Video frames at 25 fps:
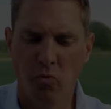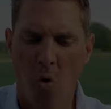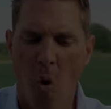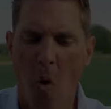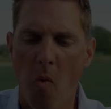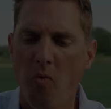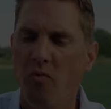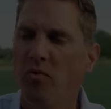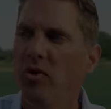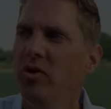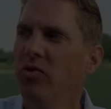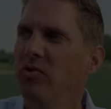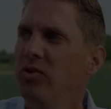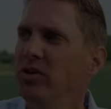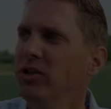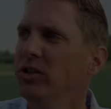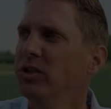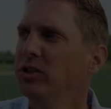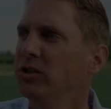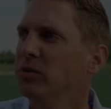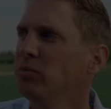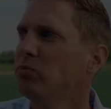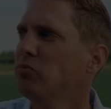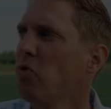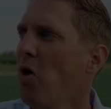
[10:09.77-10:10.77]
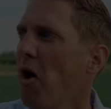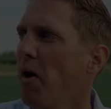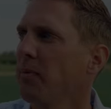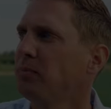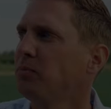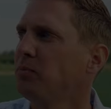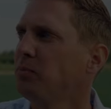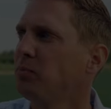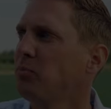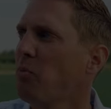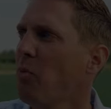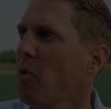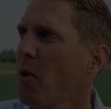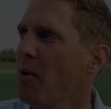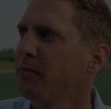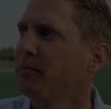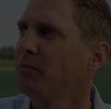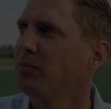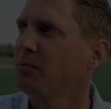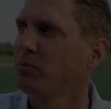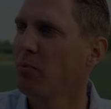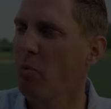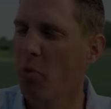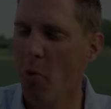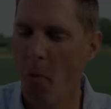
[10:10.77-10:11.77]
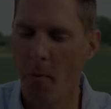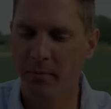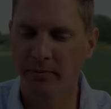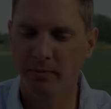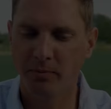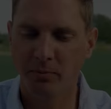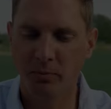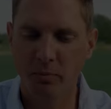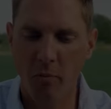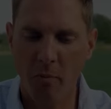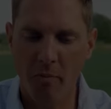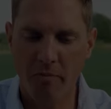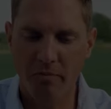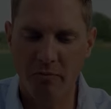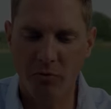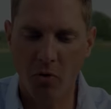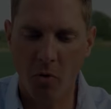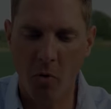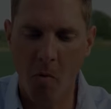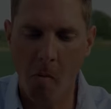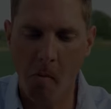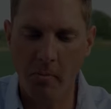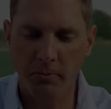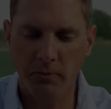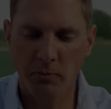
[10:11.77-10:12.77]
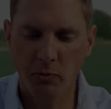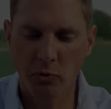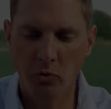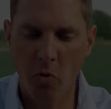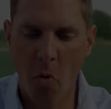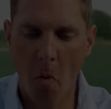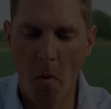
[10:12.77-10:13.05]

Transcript: Yeah, really, they really are. Ah. Yeah. Mm.